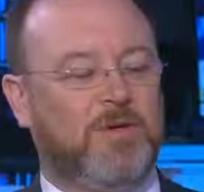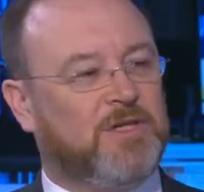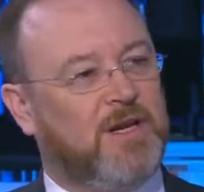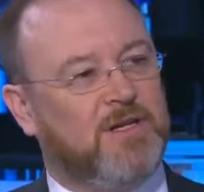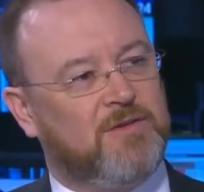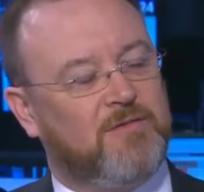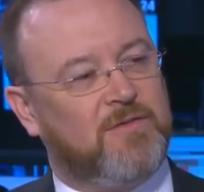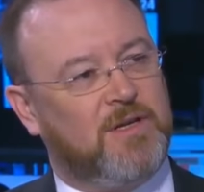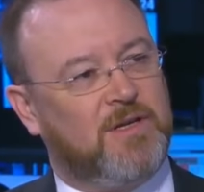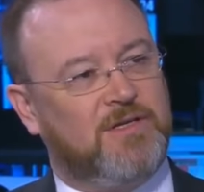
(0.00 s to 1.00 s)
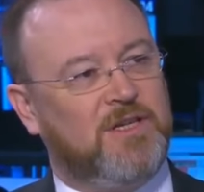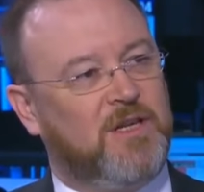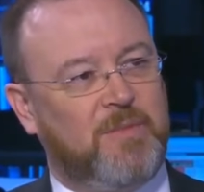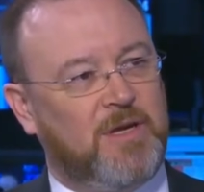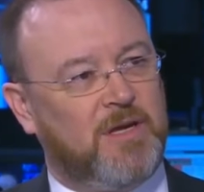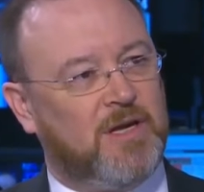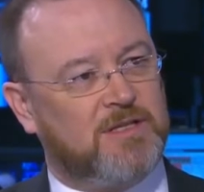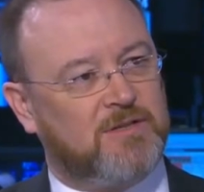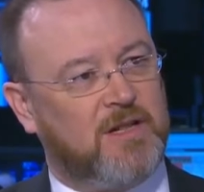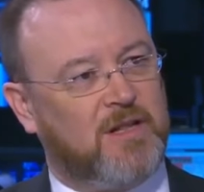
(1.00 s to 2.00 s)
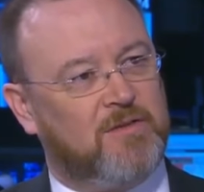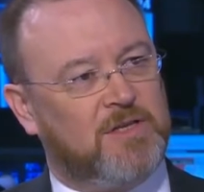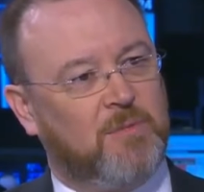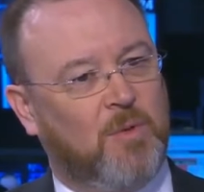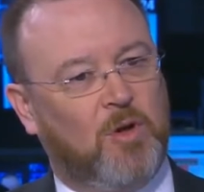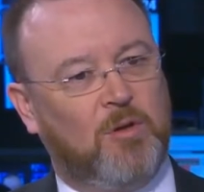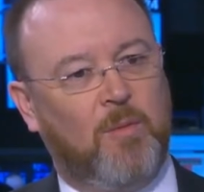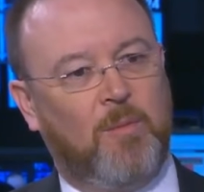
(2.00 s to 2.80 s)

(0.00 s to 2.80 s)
percentage of the GDP, it's relatively small.